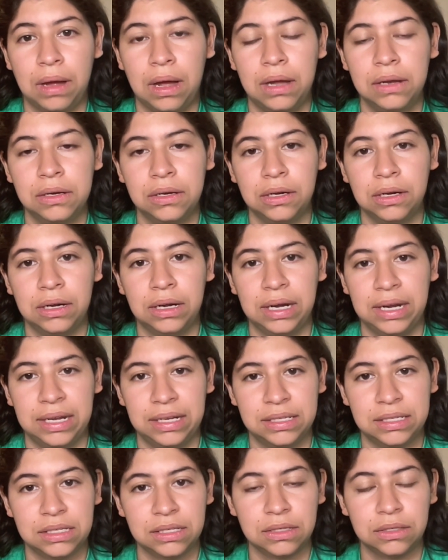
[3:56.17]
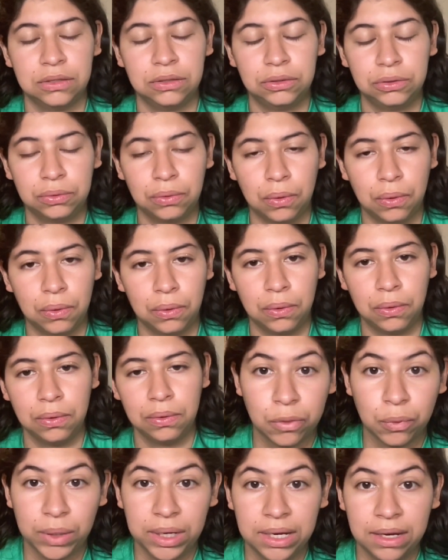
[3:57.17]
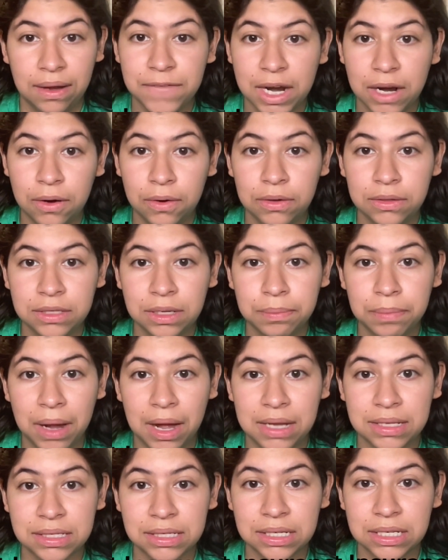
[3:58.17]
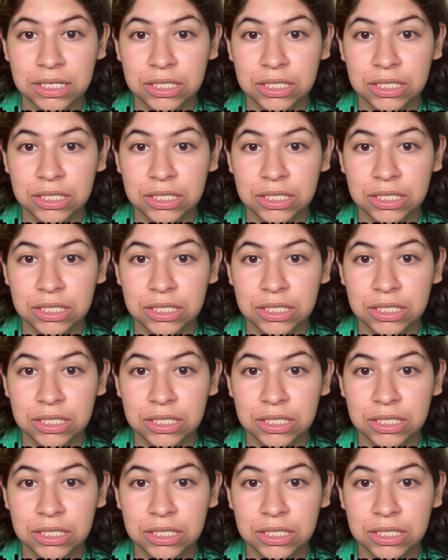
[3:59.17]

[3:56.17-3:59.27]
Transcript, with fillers: under its control. Three, Federal Deposit